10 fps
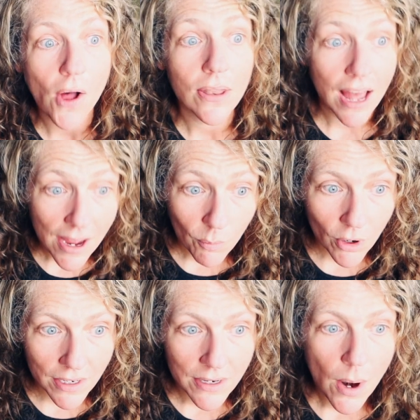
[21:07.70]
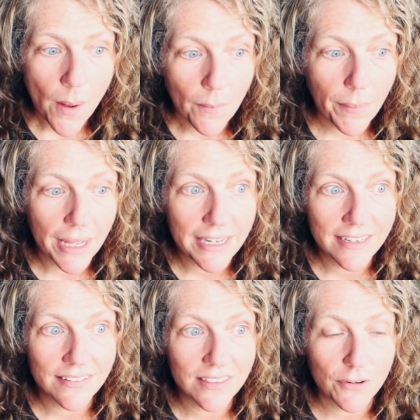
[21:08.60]
all I want, but
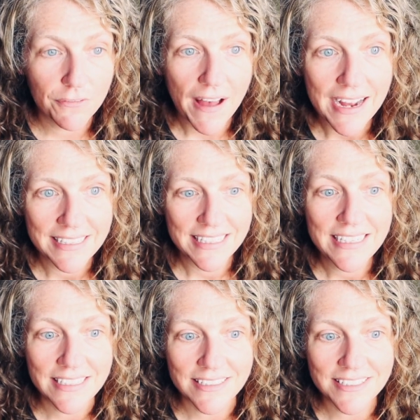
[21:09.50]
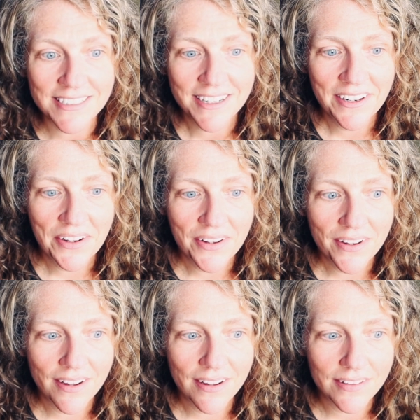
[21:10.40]
the fact is,
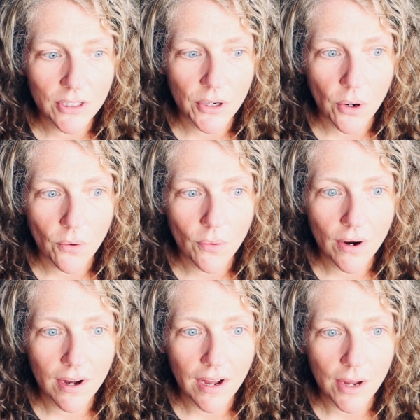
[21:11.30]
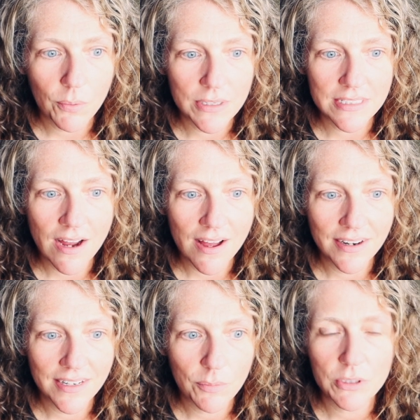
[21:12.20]
you know, I was
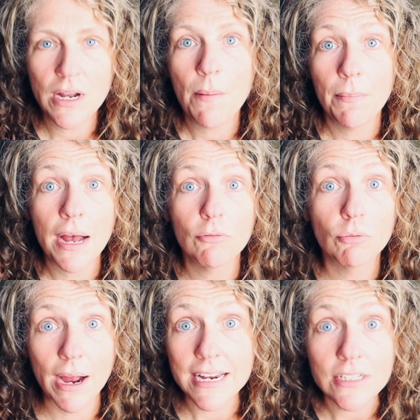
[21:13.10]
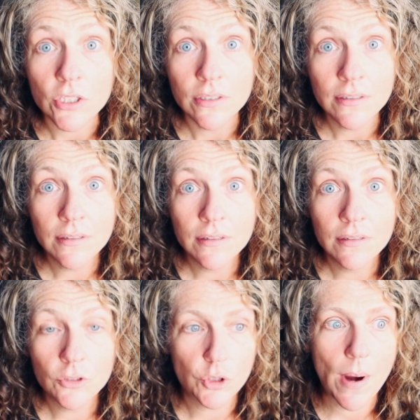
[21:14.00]
not, it was not my right
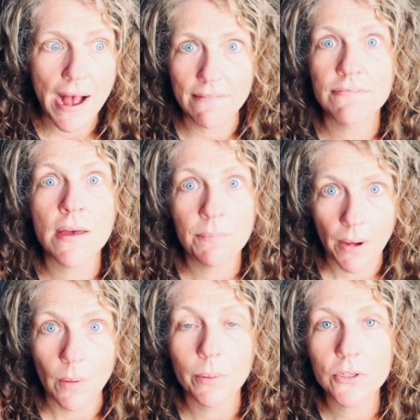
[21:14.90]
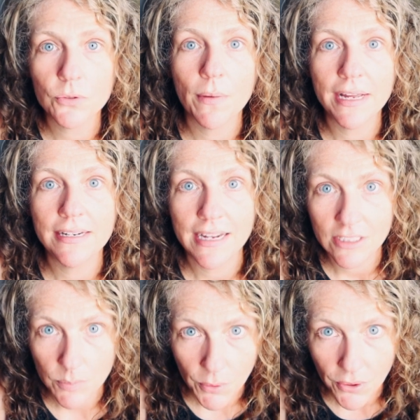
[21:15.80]
to have them publish my
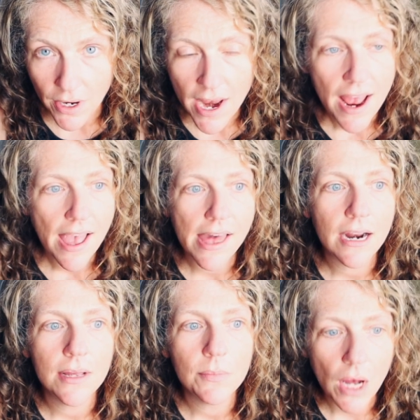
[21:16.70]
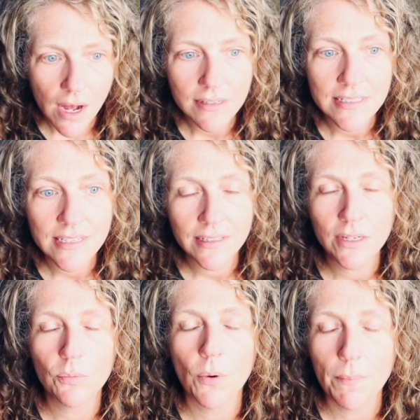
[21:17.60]
next book. And I am
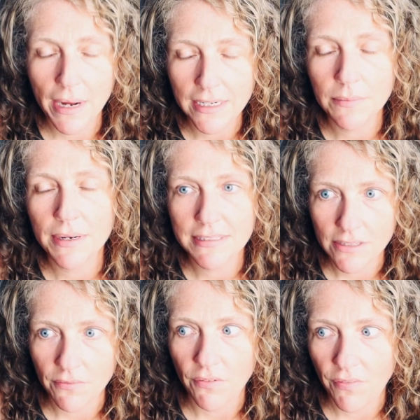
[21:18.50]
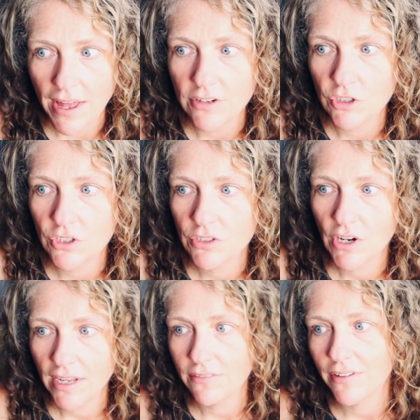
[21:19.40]
constantly reminding myself of that to just
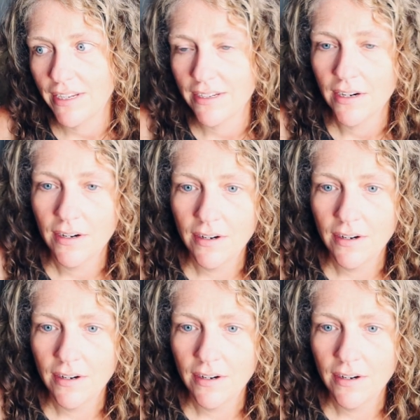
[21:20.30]
kind of like